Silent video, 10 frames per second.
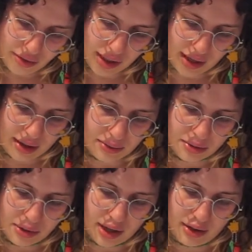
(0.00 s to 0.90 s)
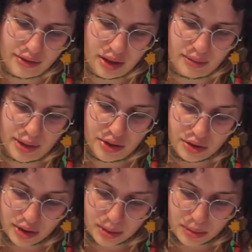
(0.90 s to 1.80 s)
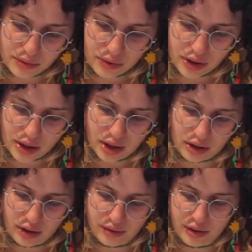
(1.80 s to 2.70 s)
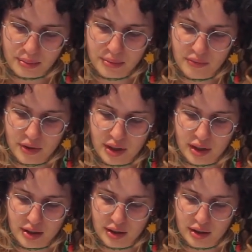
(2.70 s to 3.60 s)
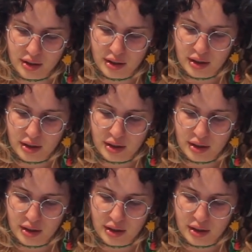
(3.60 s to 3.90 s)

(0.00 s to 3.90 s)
of times when I have taught my students before, a lot of them think